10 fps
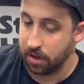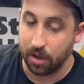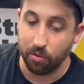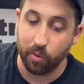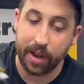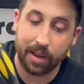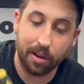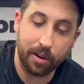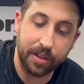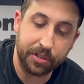a
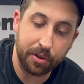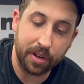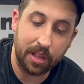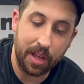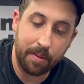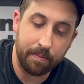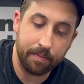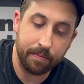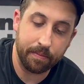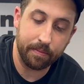regular Inserta clamp,
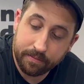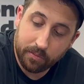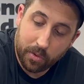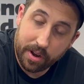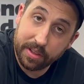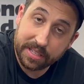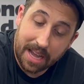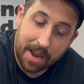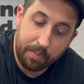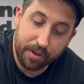one of the
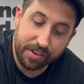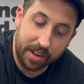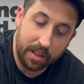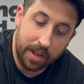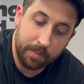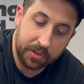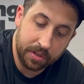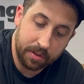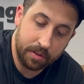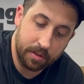side pushing clamps,
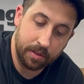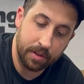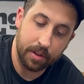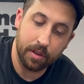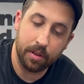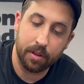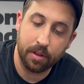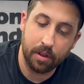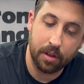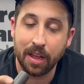
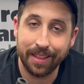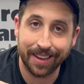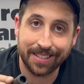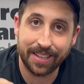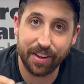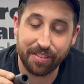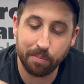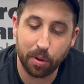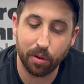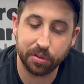the extension
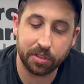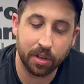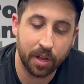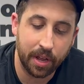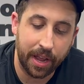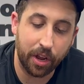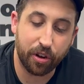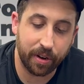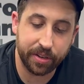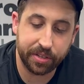post
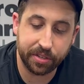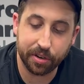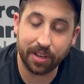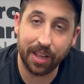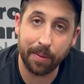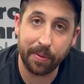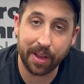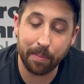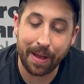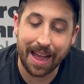increases your clamping
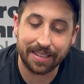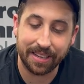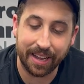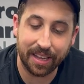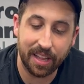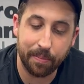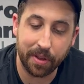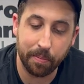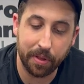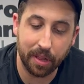capacity and
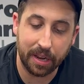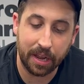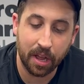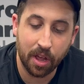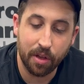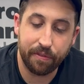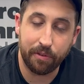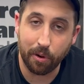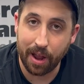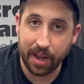clamping ability
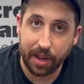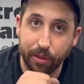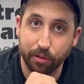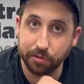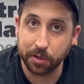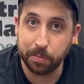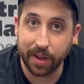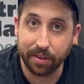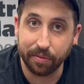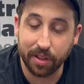for any of those
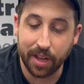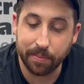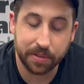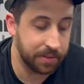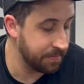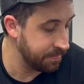respective clamps.